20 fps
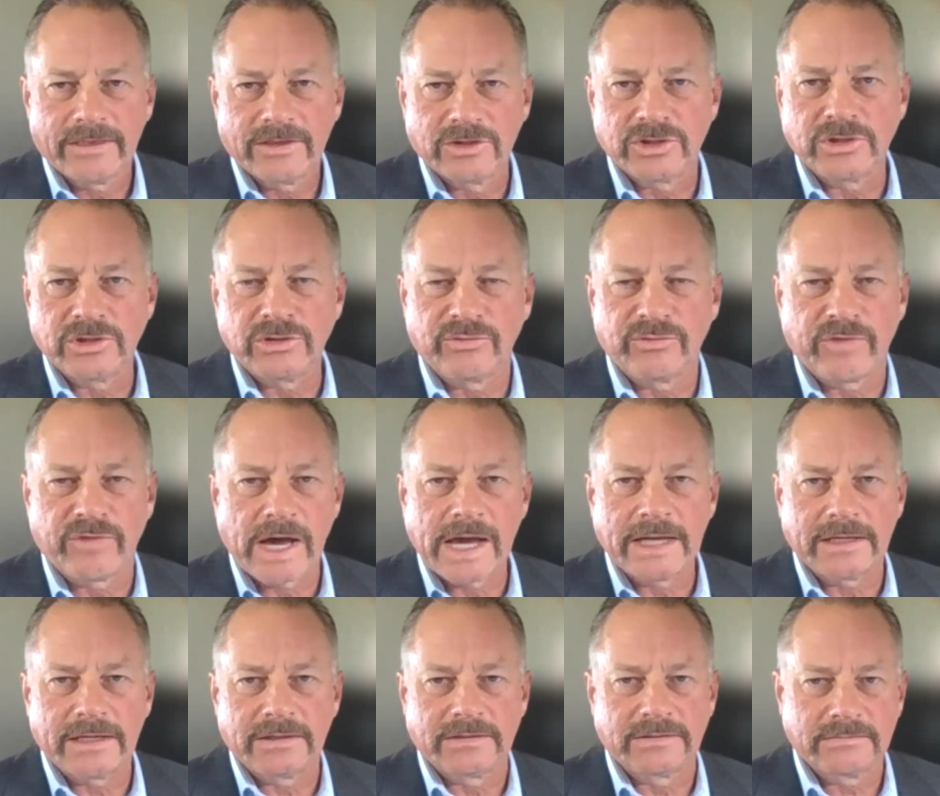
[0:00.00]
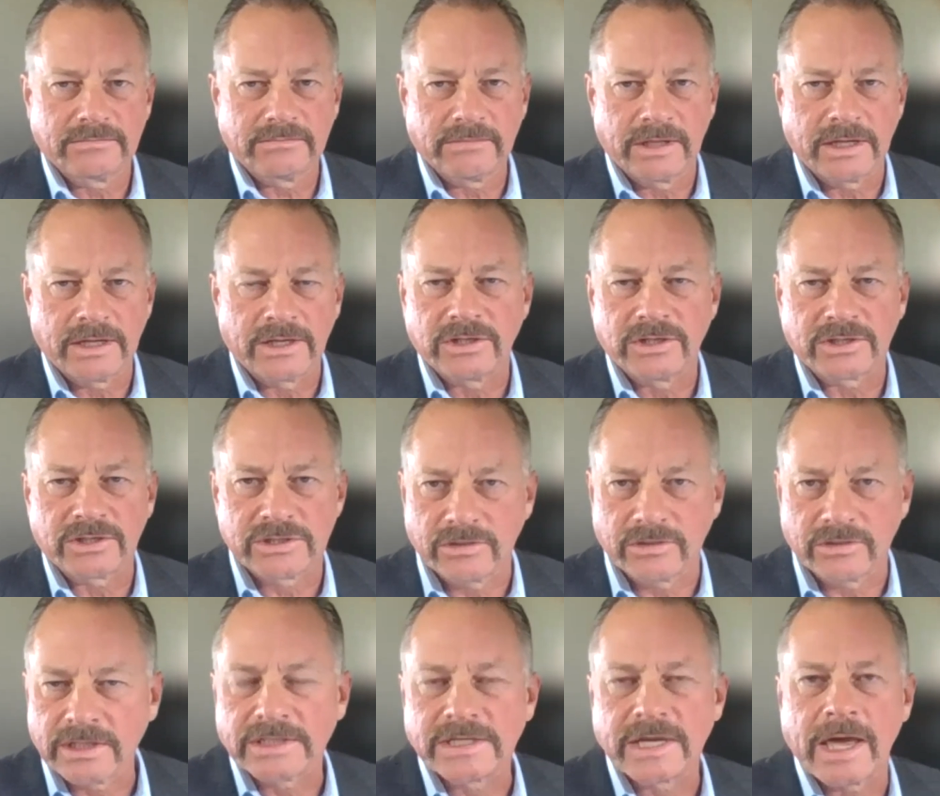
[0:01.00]
do you find an
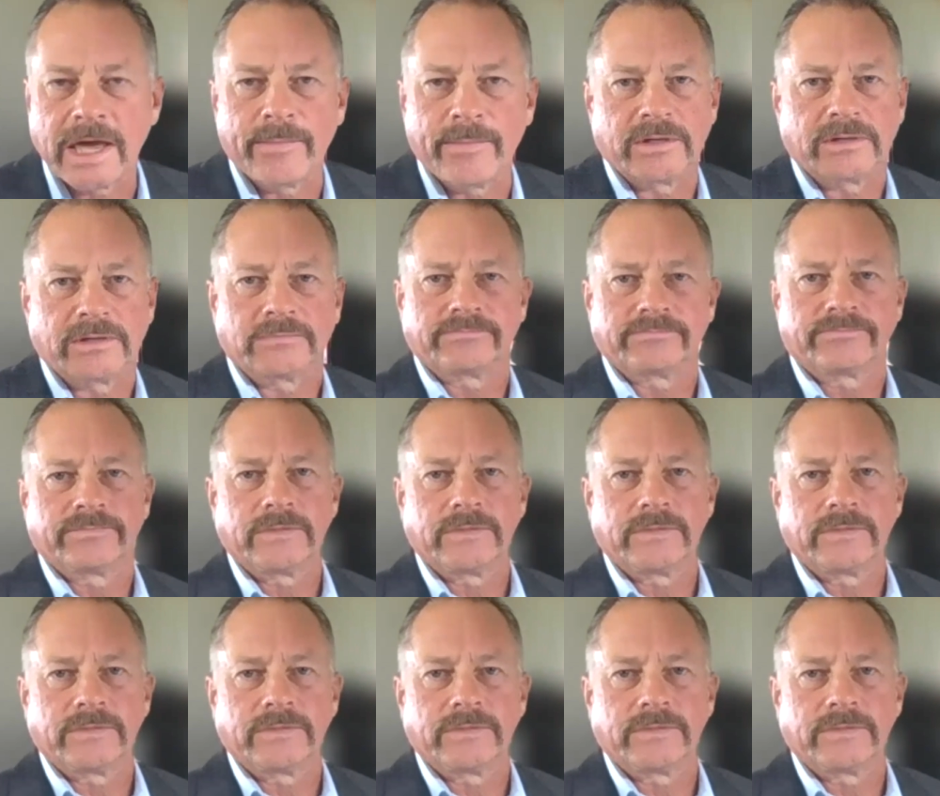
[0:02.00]
additional contaminant?